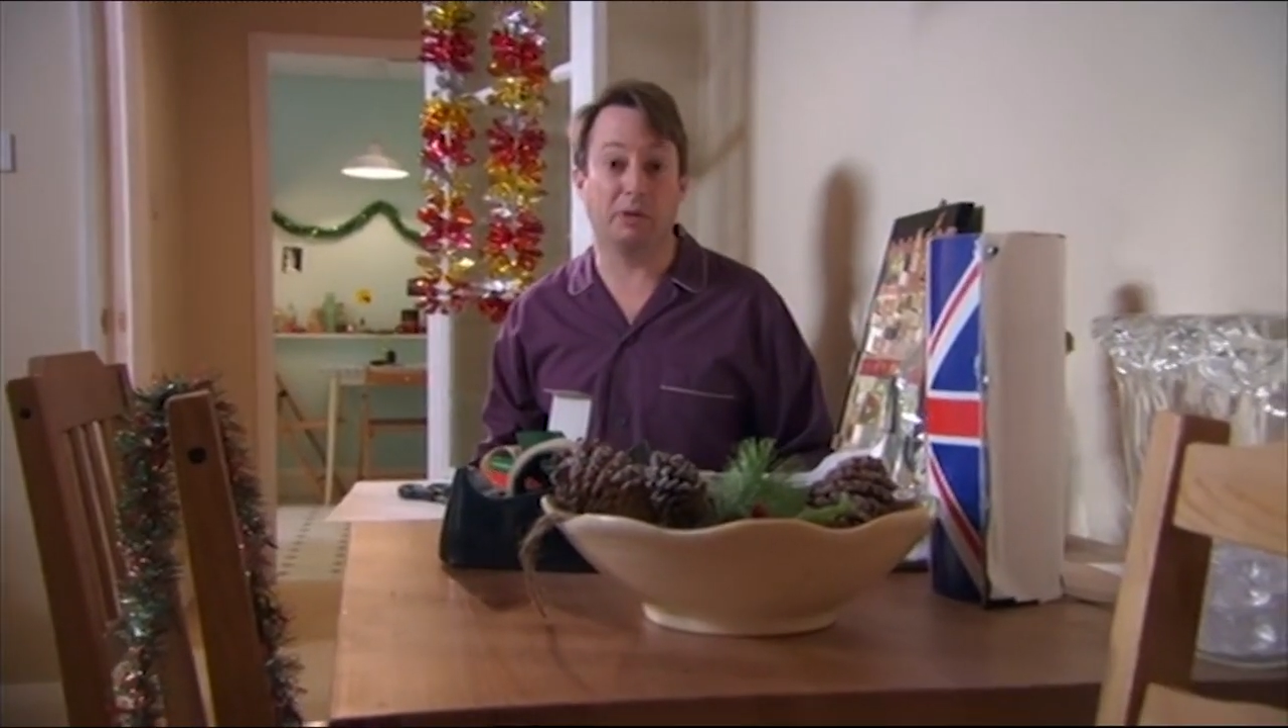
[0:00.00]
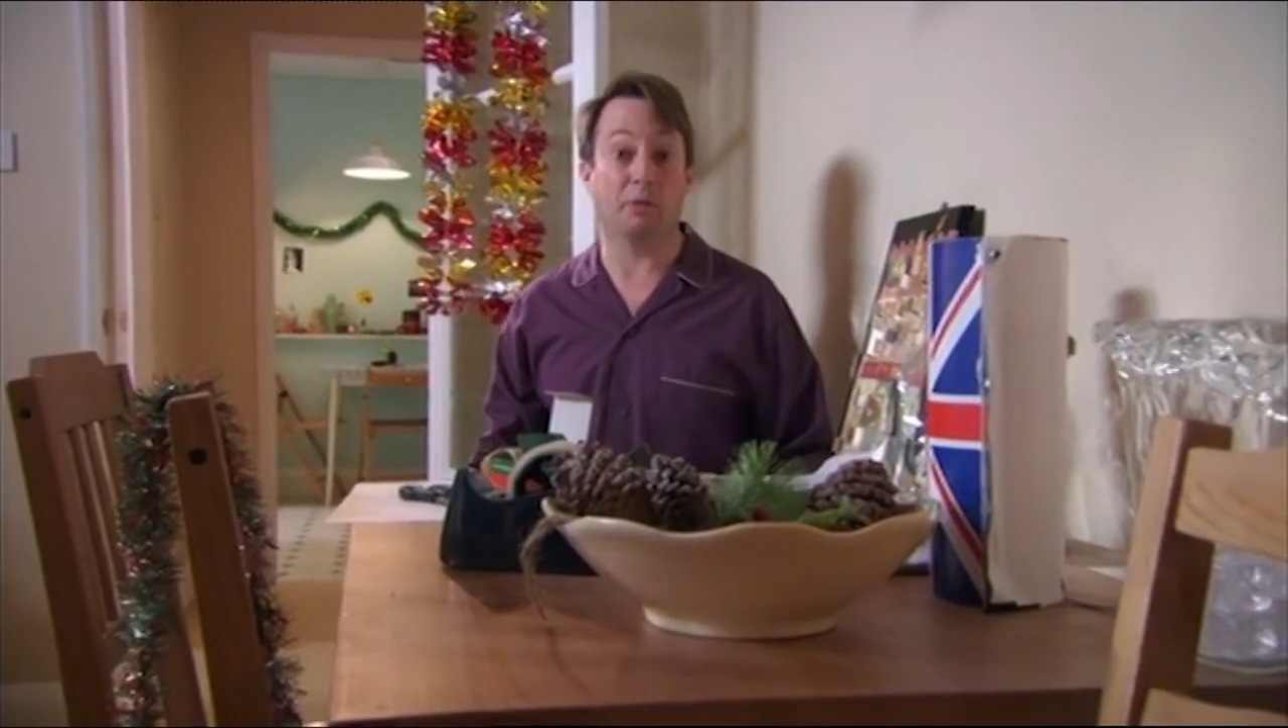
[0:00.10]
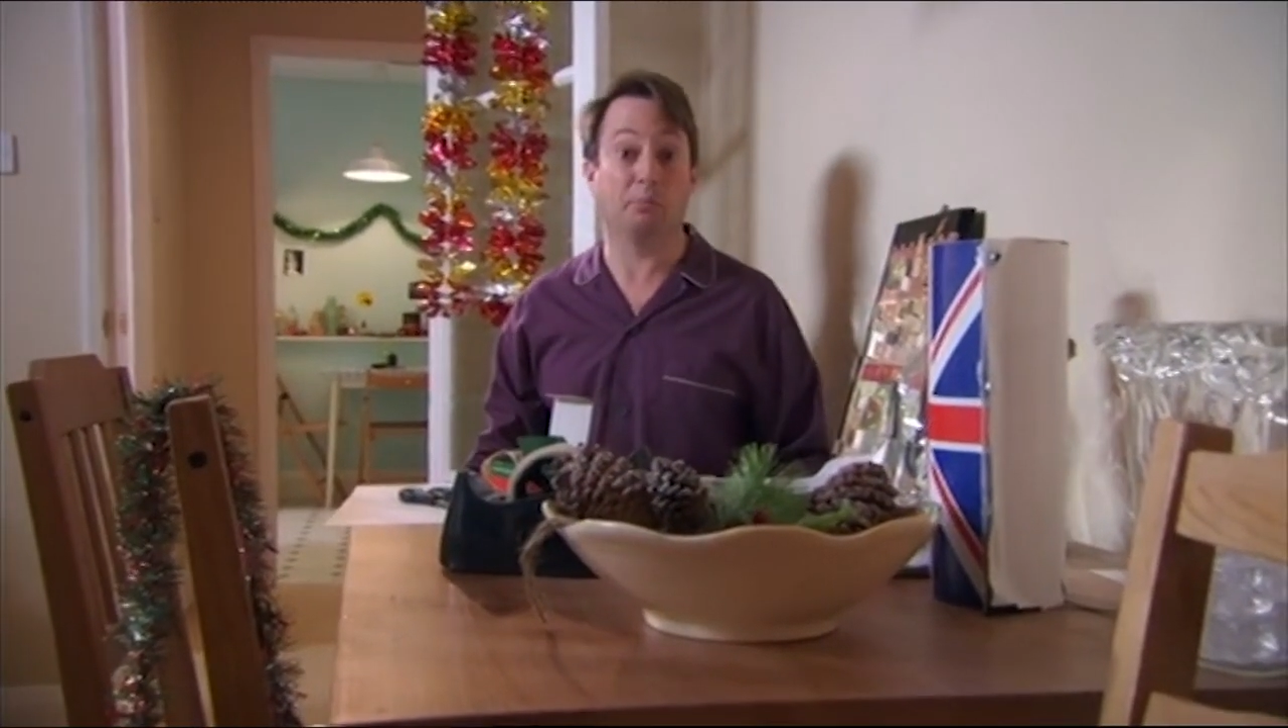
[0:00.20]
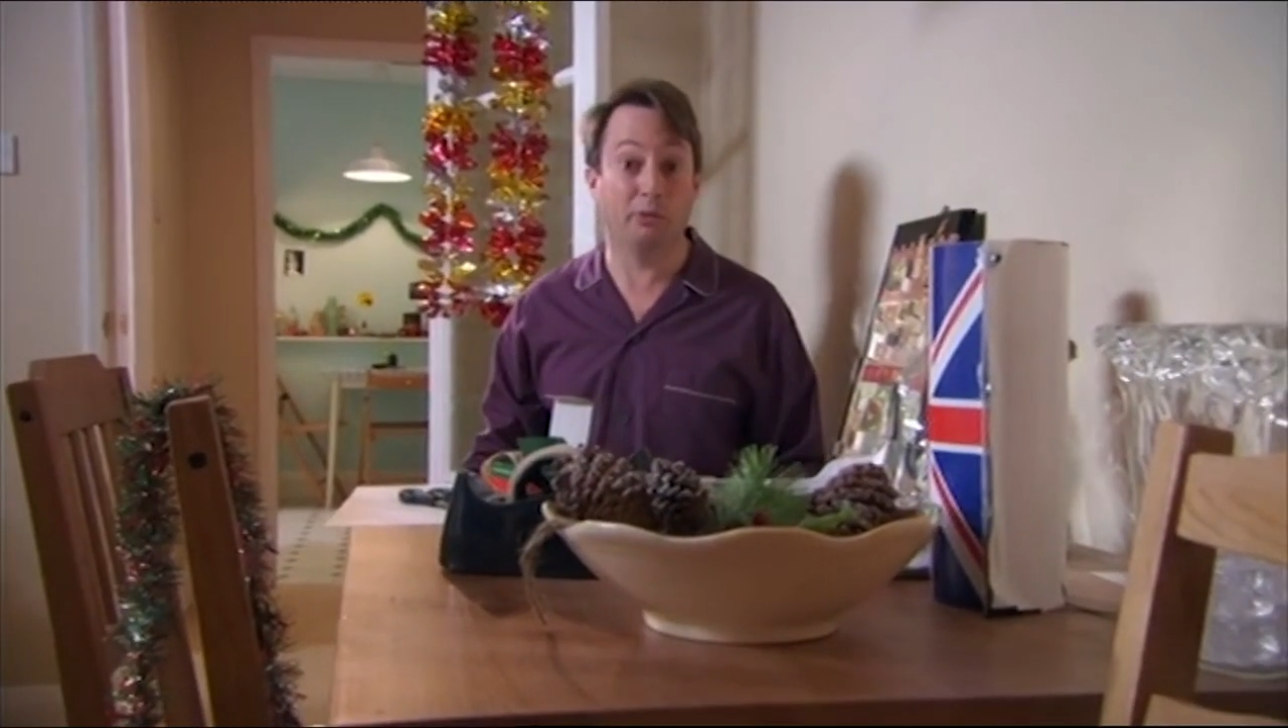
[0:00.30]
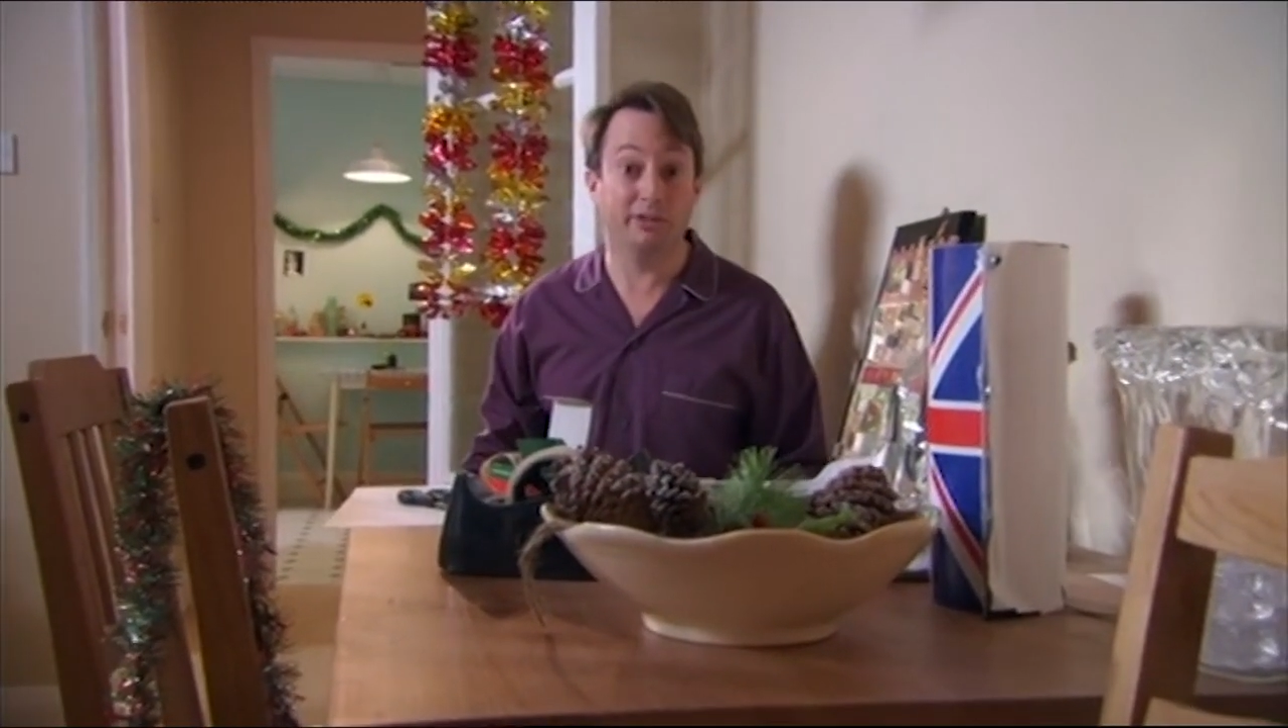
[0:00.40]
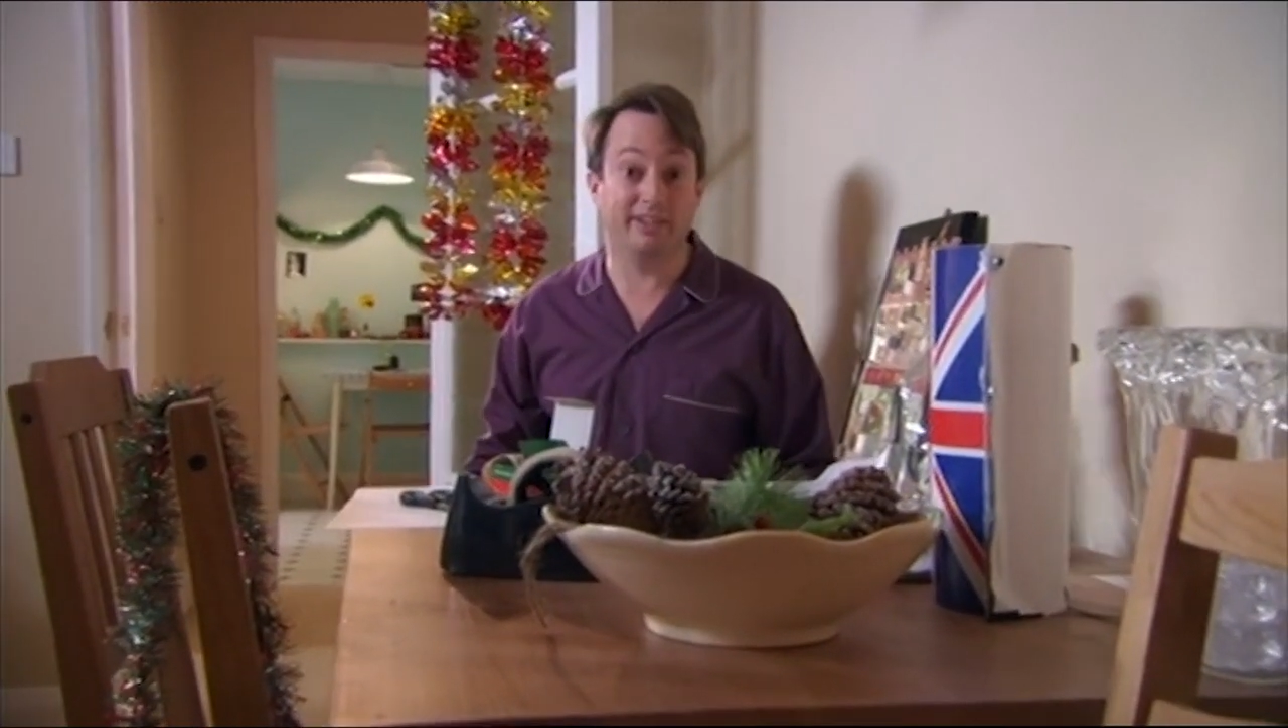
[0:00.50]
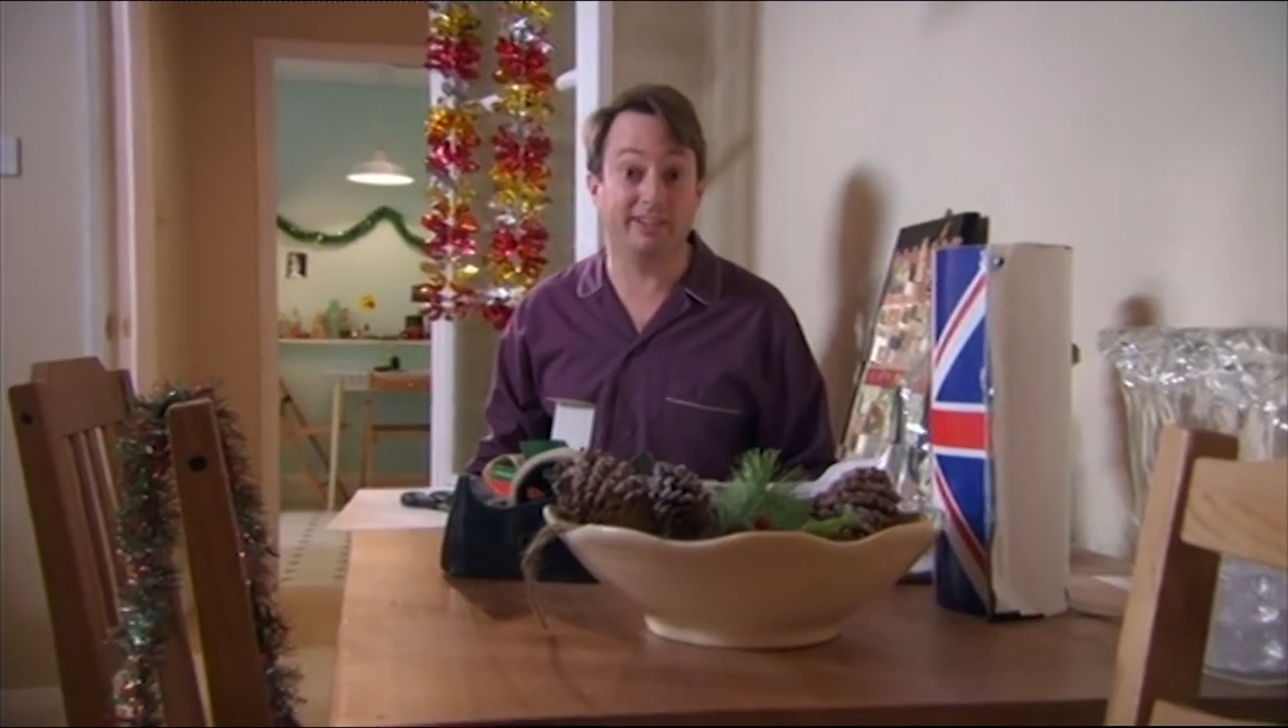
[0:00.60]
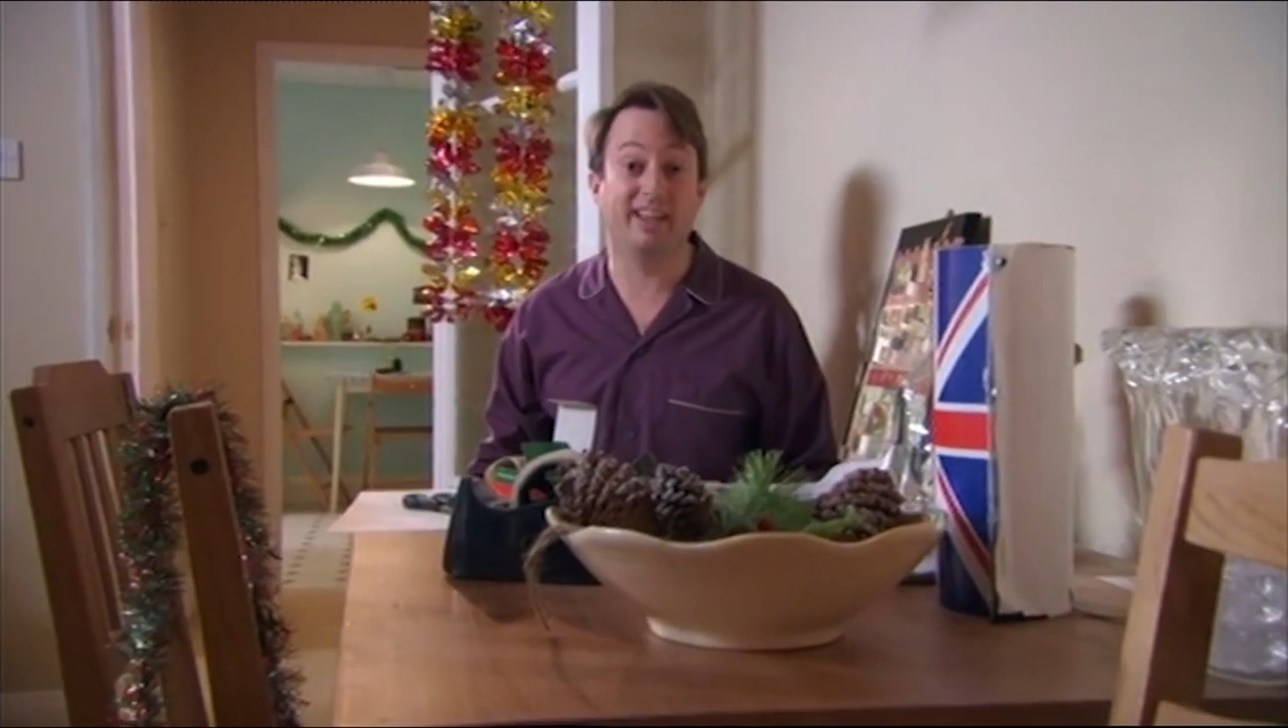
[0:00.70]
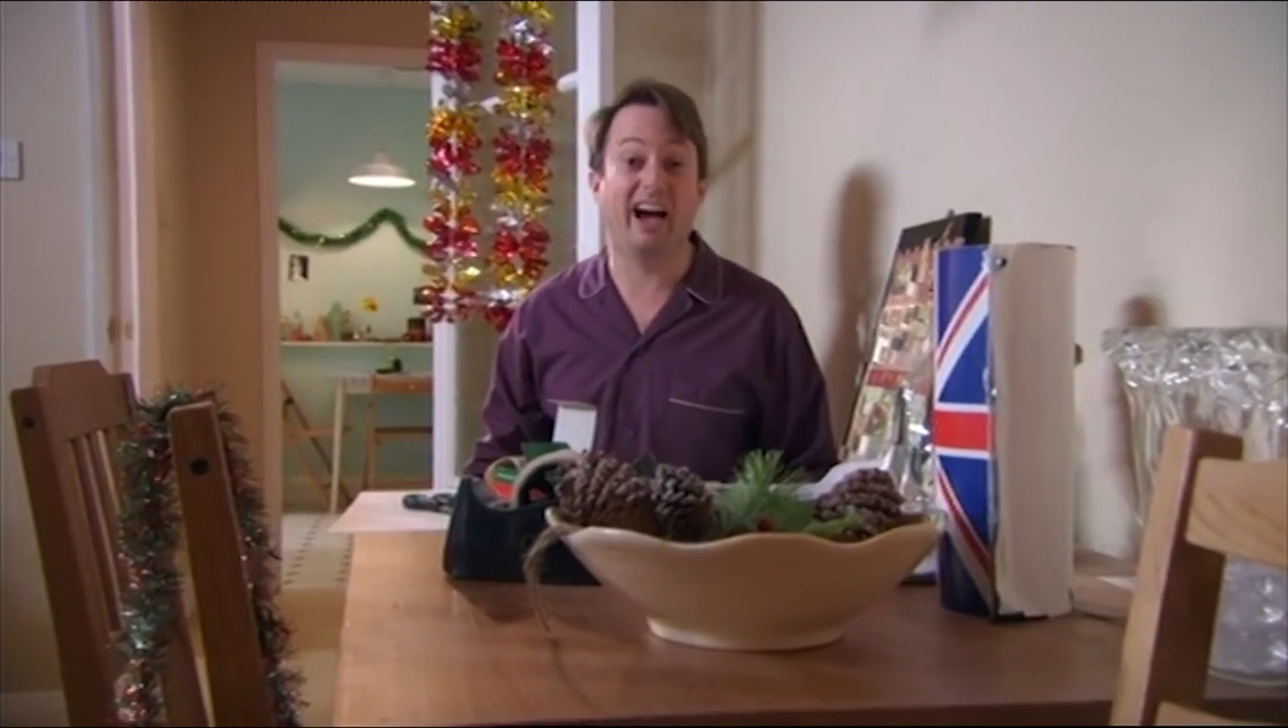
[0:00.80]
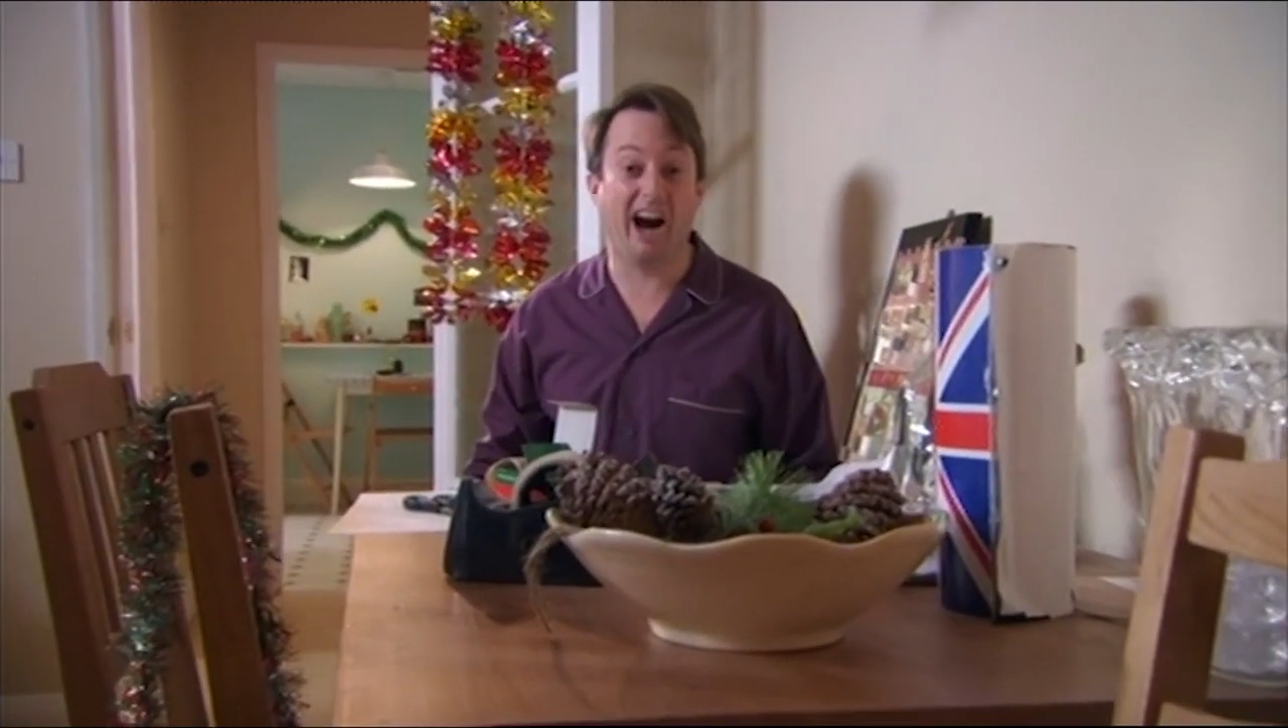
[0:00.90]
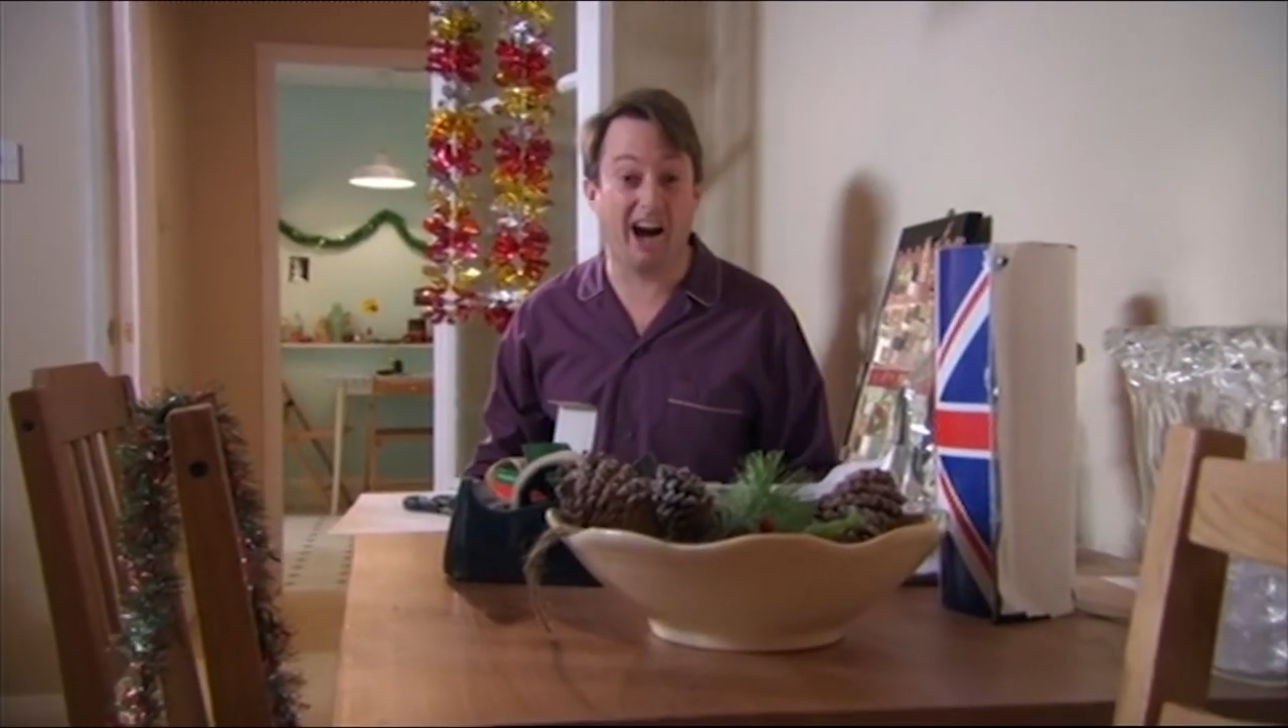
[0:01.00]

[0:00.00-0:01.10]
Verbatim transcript: But the point is,